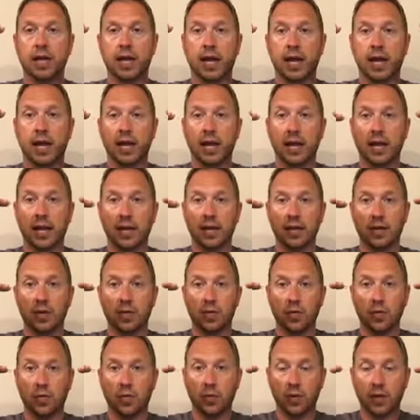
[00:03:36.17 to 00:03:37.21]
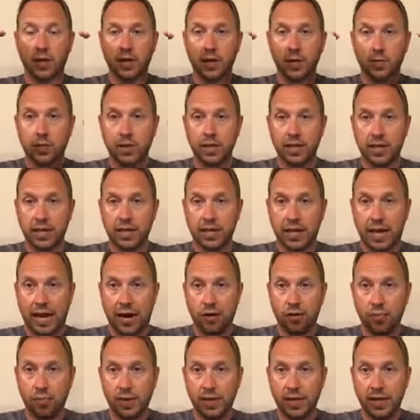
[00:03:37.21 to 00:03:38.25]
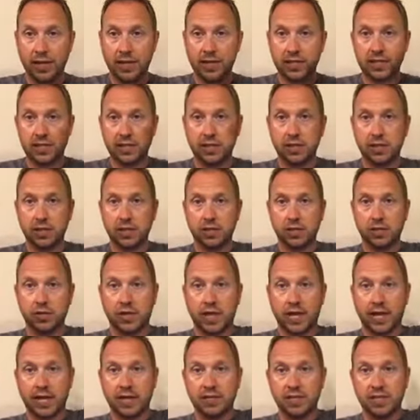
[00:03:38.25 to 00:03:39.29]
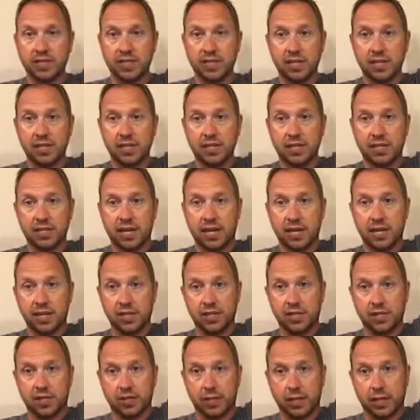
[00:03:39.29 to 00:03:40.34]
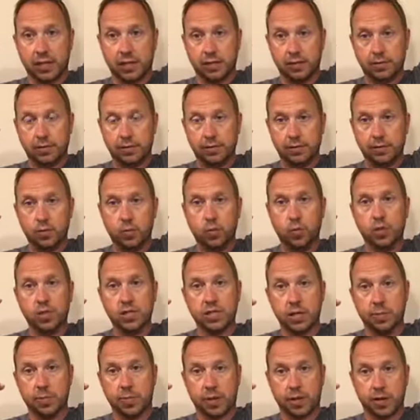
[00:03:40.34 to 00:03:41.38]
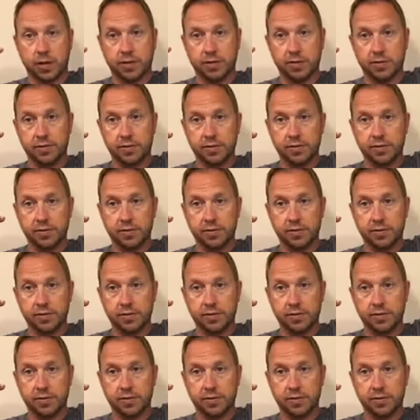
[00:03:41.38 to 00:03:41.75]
And working with Linn at our place, you can't even see this, it's out of the screen, was up here.